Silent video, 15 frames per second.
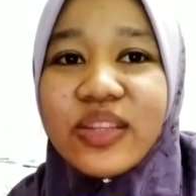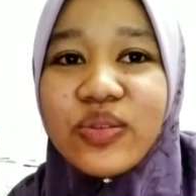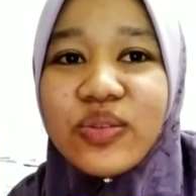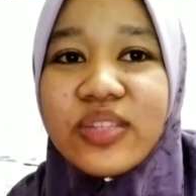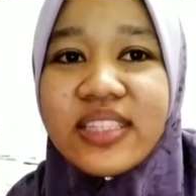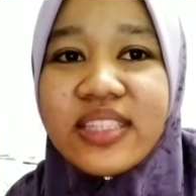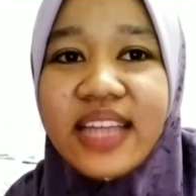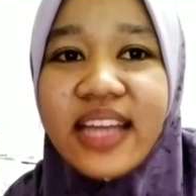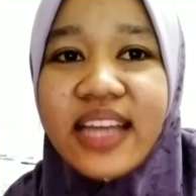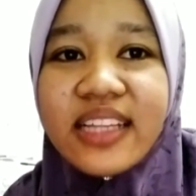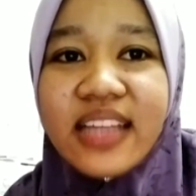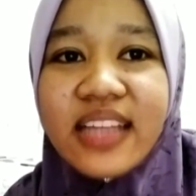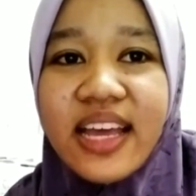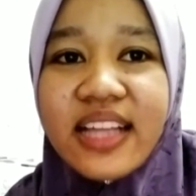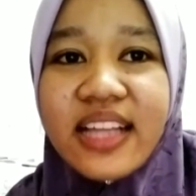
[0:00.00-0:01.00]
to set
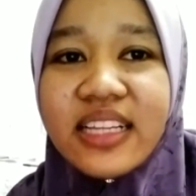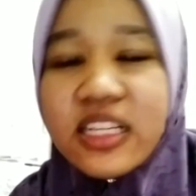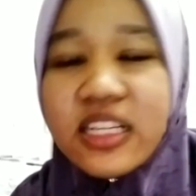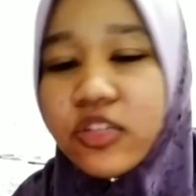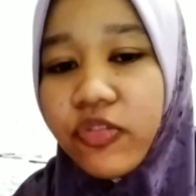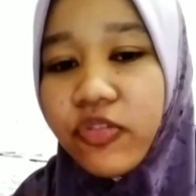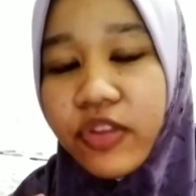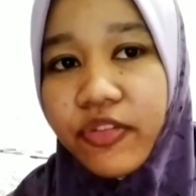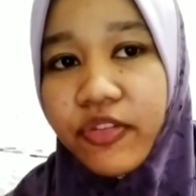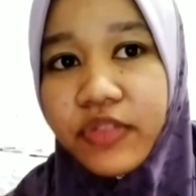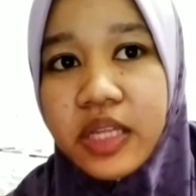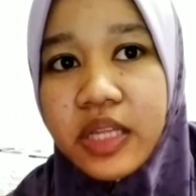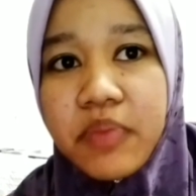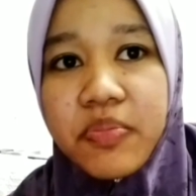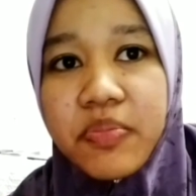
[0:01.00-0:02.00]
at least
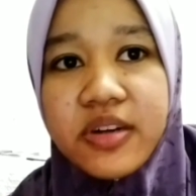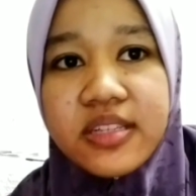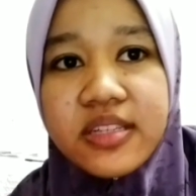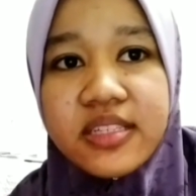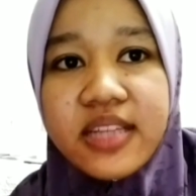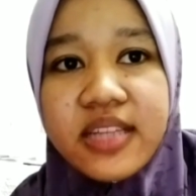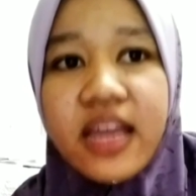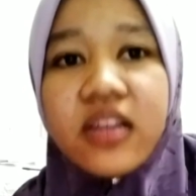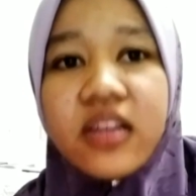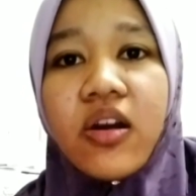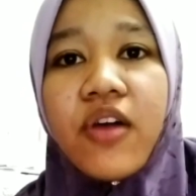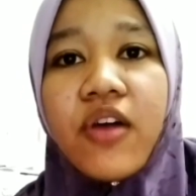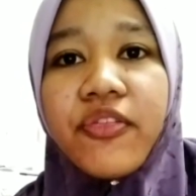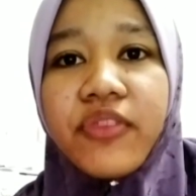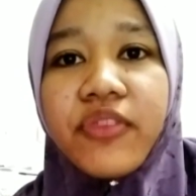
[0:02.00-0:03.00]
50%
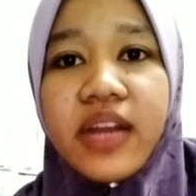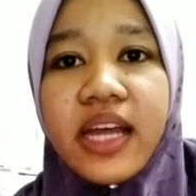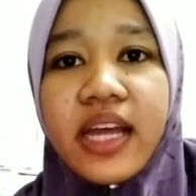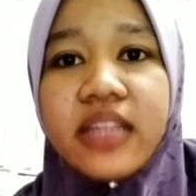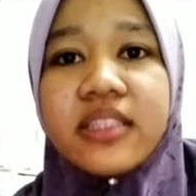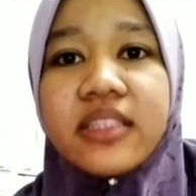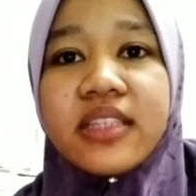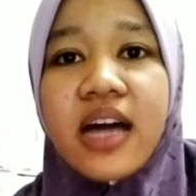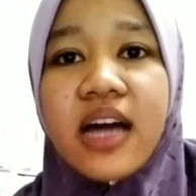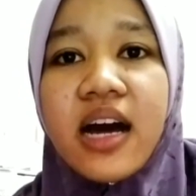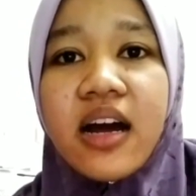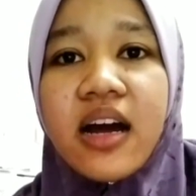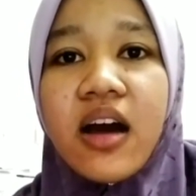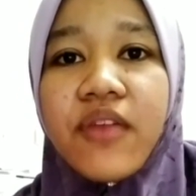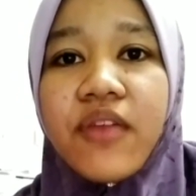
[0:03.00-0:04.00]
of lands
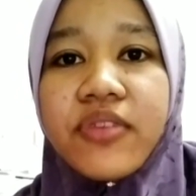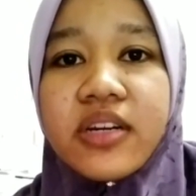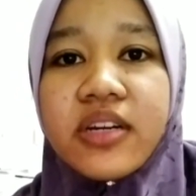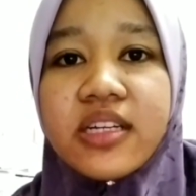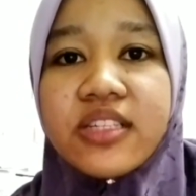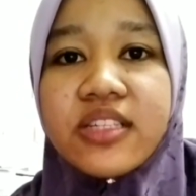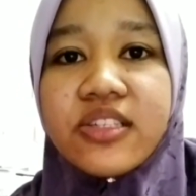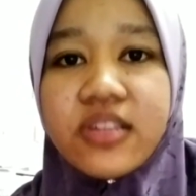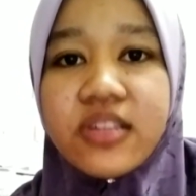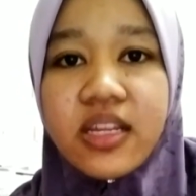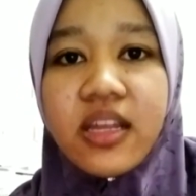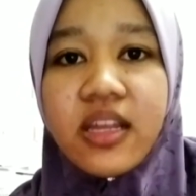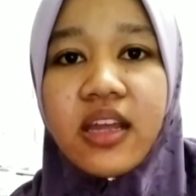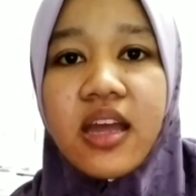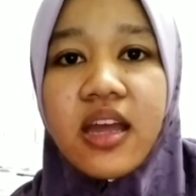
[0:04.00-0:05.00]
are covered
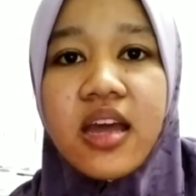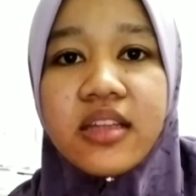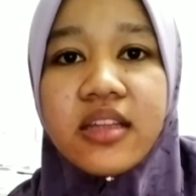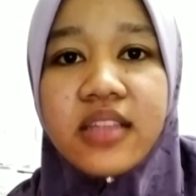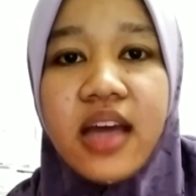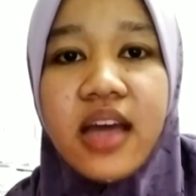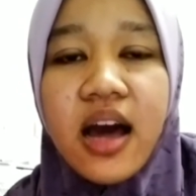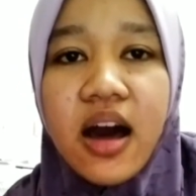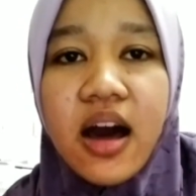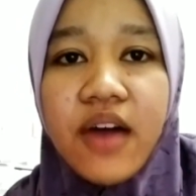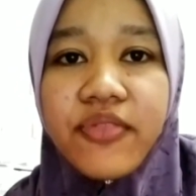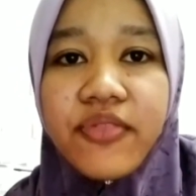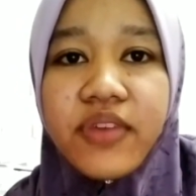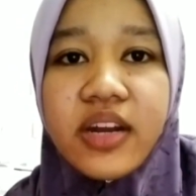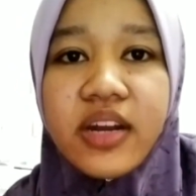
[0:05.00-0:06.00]
tree. There
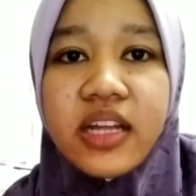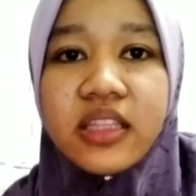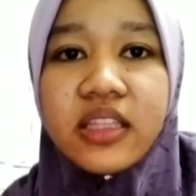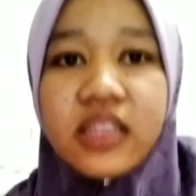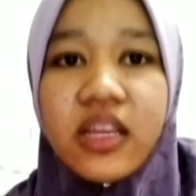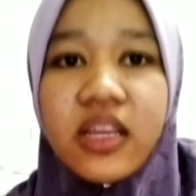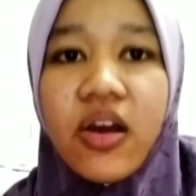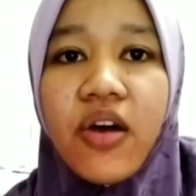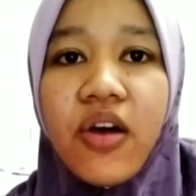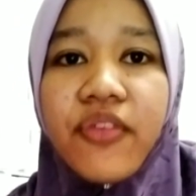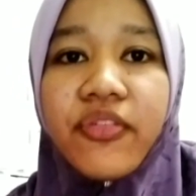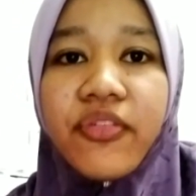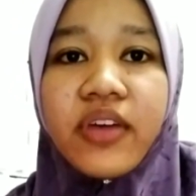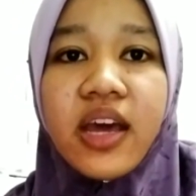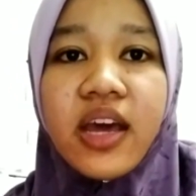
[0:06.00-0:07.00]
are variety of
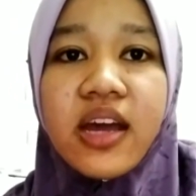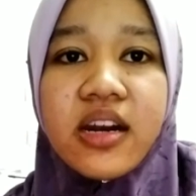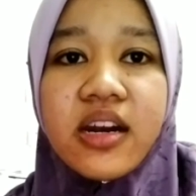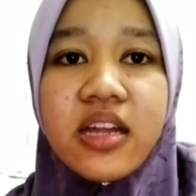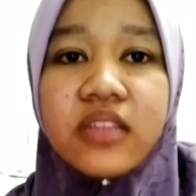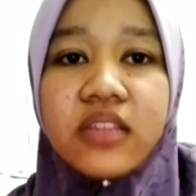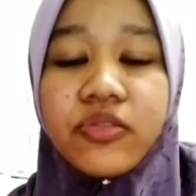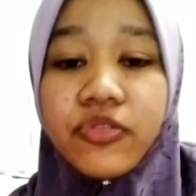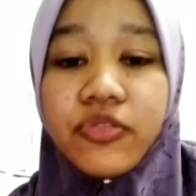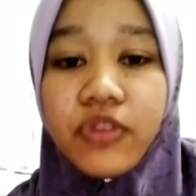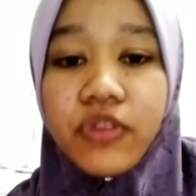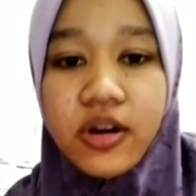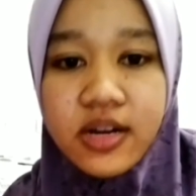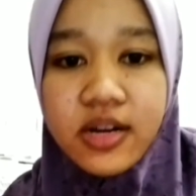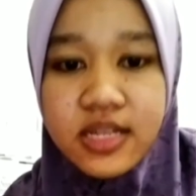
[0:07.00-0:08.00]
carrot
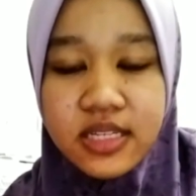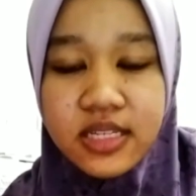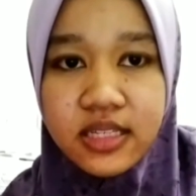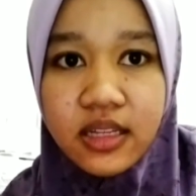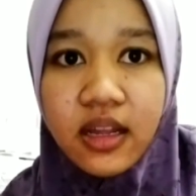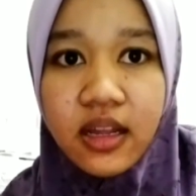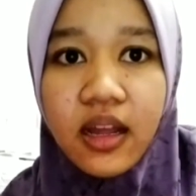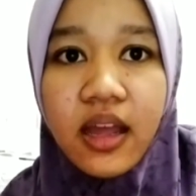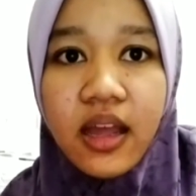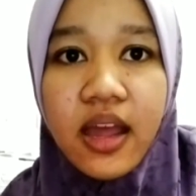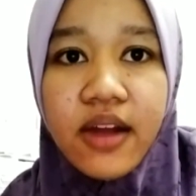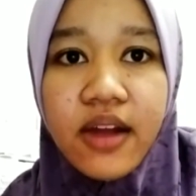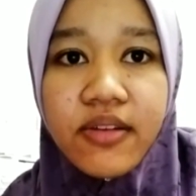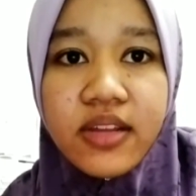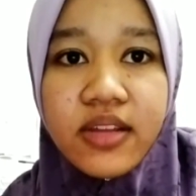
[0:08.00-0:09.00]
forest
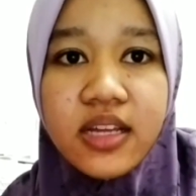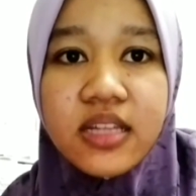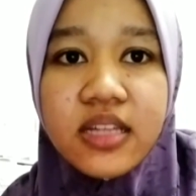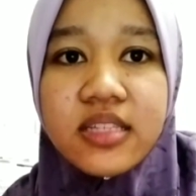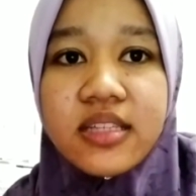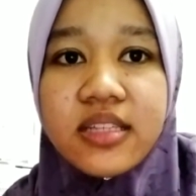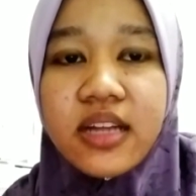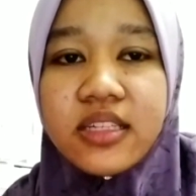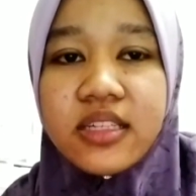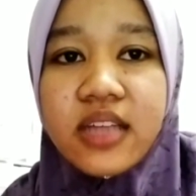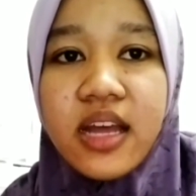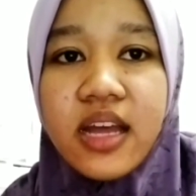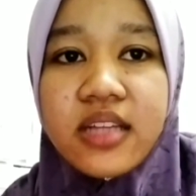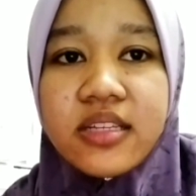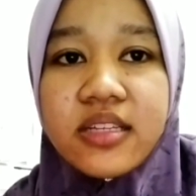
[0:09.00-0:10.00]
areas such
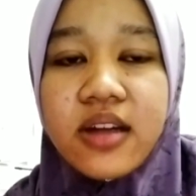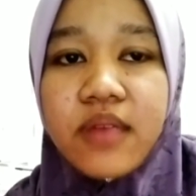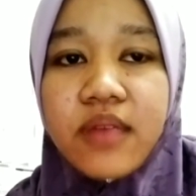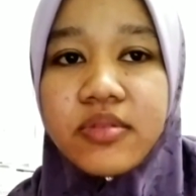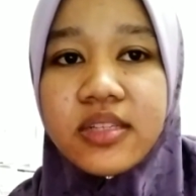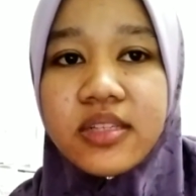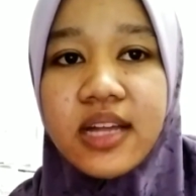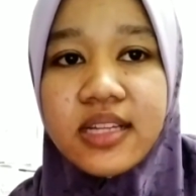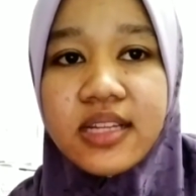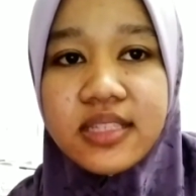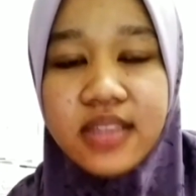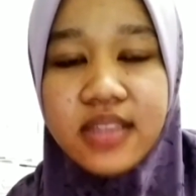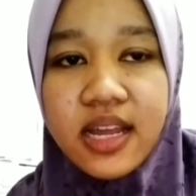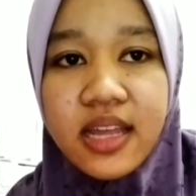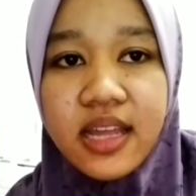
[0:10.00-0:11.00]
as Ramsar
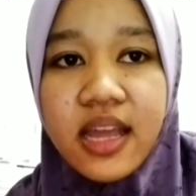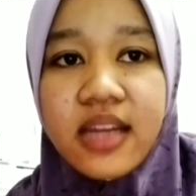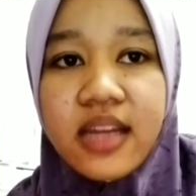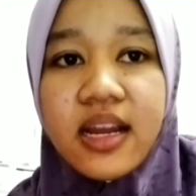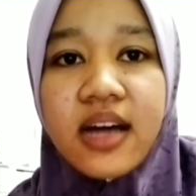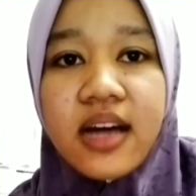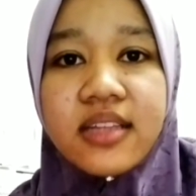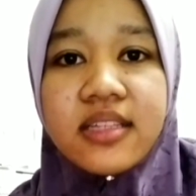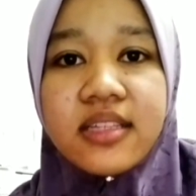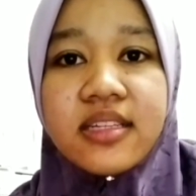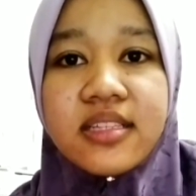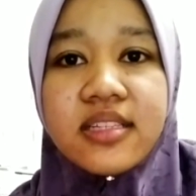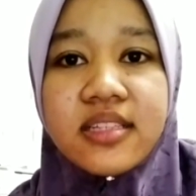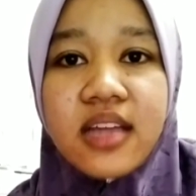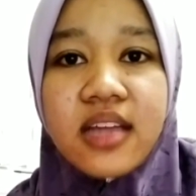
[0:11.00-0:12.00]
site and
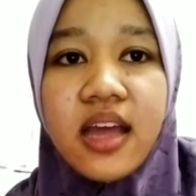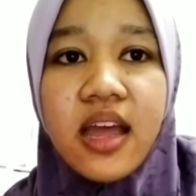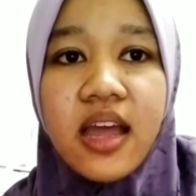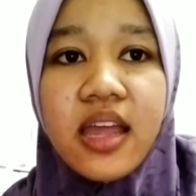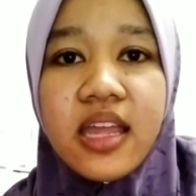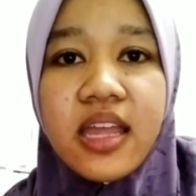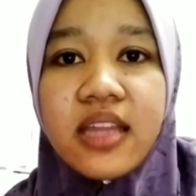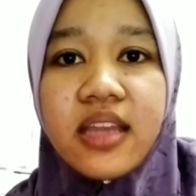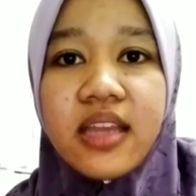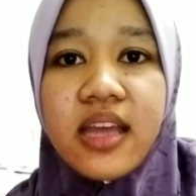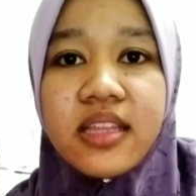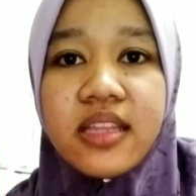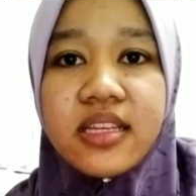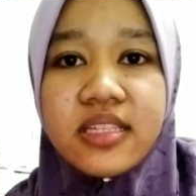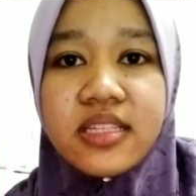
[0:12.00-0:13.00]
others. In
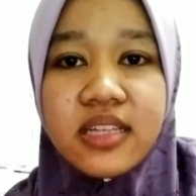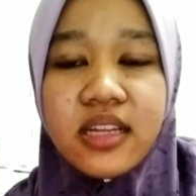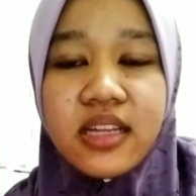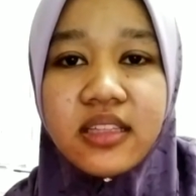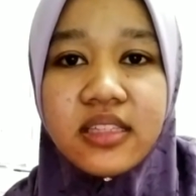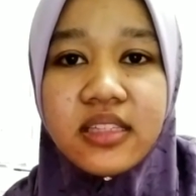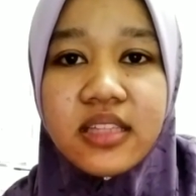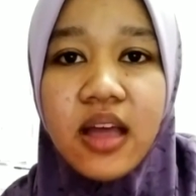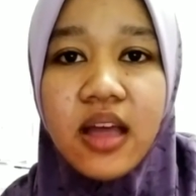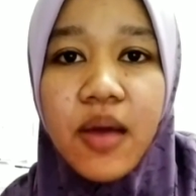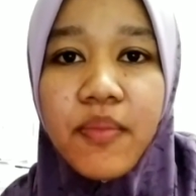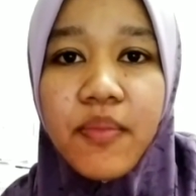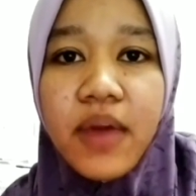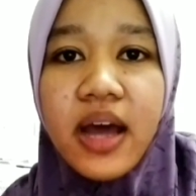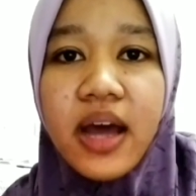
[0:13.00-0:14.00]
addition,
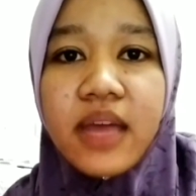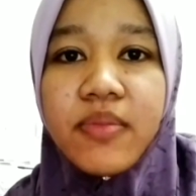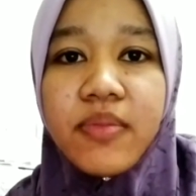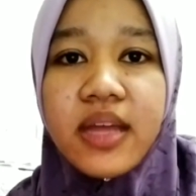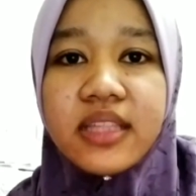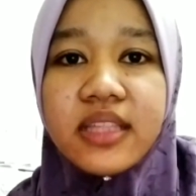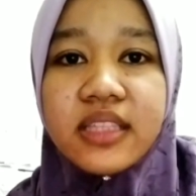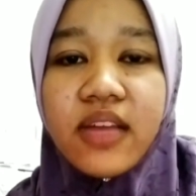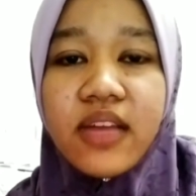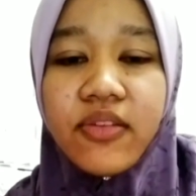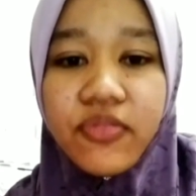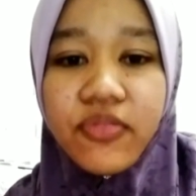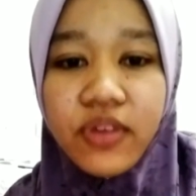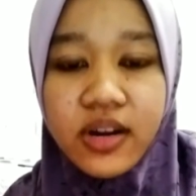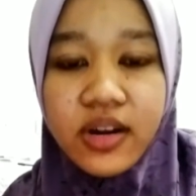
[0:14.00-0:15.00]
by
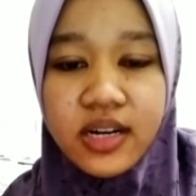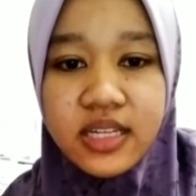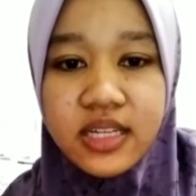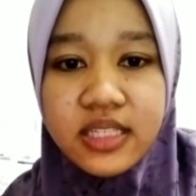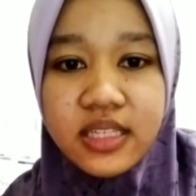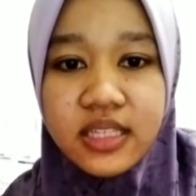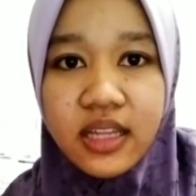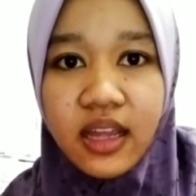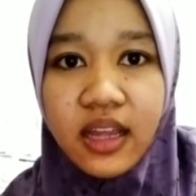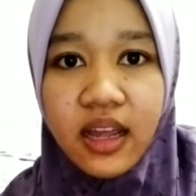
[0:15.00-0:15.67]
maintaining forests,